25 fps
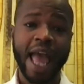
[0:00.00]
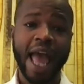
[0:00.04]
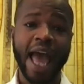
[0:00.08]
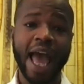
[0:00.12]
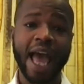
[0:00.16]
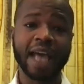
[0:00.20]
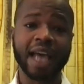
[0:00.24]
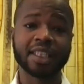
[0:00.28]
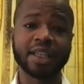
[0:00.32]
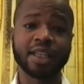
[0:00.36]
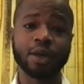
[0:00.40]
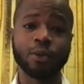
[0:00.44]

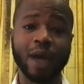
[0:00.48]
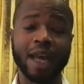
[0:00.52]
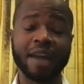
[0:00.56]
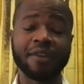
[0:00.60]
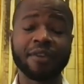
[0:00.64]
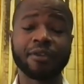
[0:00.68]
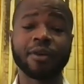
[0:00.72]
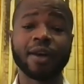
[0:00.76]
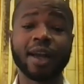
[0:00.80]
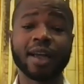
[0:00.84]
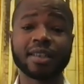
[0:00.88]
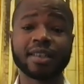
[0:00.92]
as a
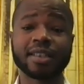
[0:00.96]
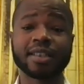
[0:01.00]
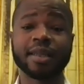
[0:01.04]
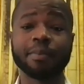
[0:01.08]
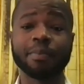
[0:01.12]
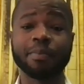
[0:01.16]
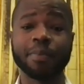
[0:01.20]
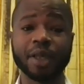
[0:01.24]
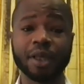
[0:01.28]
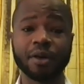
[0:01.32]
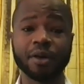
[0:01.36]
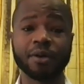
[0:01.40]
way for us to
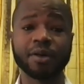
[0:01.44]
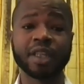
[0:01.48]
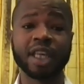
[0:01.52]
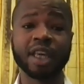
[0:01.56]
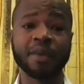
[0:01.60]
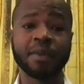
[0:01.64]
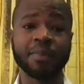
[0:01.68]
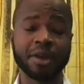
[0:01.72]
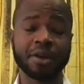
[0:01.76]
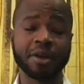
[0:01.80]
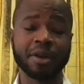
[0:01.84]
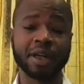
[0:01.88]
build
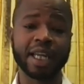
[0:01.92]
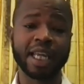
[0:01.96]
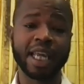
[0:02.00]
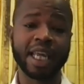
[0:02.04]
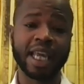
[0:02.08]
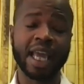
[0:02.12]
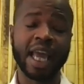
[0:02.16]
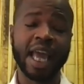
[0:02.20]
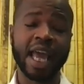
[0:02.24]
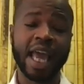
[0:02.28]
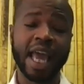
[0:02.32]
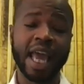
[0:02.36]

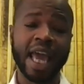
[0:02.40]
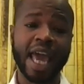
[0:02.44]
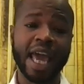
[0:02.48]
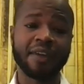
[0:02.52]
community